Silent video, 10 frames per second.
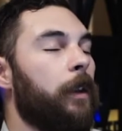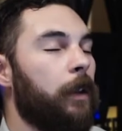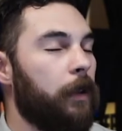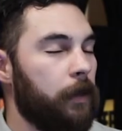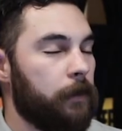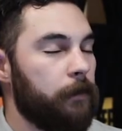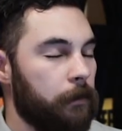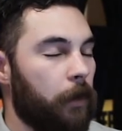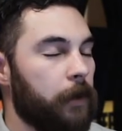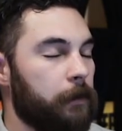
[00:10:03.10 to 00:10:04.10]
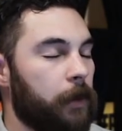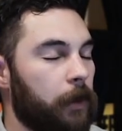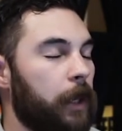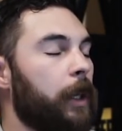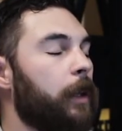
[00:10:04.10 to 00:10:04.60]
yeah he's washed me
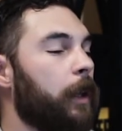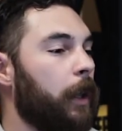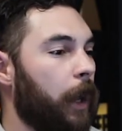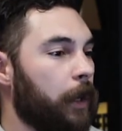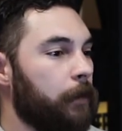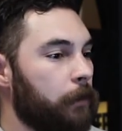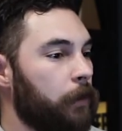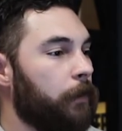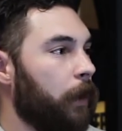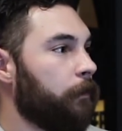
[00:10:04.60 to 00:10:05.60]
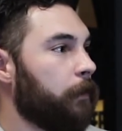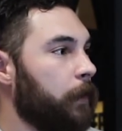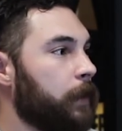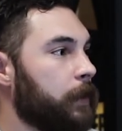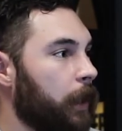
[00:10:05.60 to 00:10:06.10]
clean yeah. and i can move on from
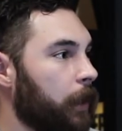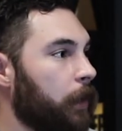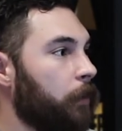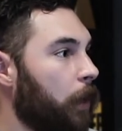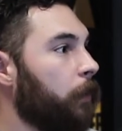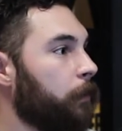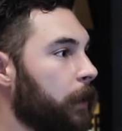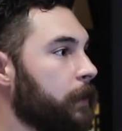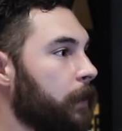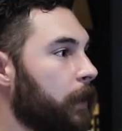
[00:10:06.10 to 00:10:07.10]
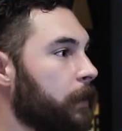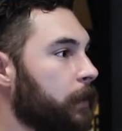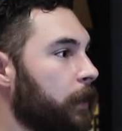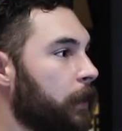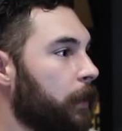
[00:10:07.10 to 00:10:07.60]
this and i can yeah. grow because of this